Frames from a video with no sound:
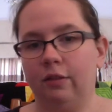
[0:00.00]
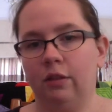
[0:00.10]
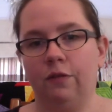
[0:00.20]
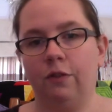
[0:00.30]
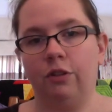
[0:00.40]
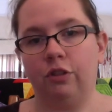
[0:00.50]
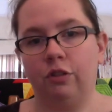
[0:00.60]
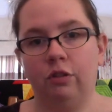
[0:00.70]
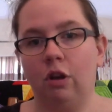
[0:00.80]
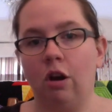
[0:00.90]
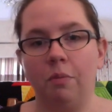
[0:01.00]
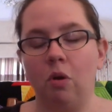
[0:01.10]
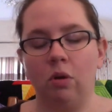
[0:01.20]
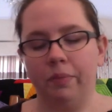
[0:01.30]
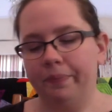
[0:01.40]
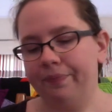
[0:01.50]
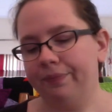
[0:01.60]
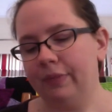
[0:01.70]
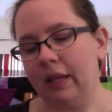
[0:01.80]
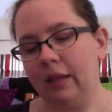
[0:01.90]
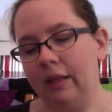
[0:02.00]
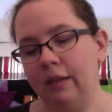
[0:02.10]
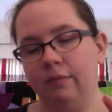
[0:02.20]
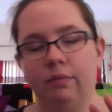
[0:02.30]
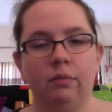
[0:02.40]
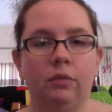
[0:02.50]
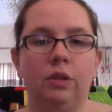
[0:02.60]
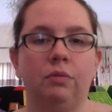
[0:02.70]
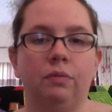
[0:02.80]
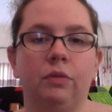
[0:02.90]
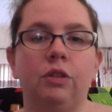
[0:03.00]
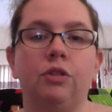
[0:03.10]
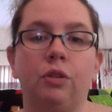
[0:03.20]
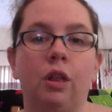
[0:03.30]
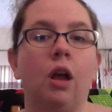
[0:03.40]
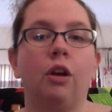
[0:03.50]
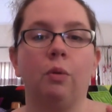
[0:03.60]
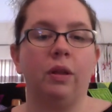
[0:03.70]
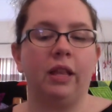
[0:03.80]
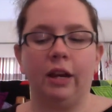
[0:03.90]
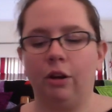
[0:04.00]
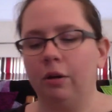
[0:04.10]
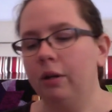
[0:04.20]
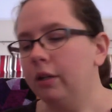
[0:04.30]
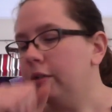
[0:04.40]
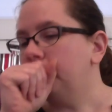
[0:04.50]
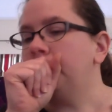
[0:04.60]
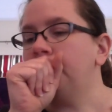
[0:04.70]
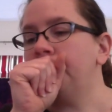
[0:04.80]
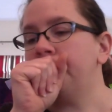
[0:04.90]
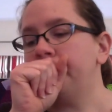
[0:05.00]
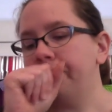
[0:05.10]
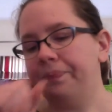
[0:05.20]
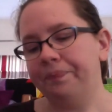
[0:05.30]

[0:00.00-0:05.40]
first armhole, and then you do the longer one later. But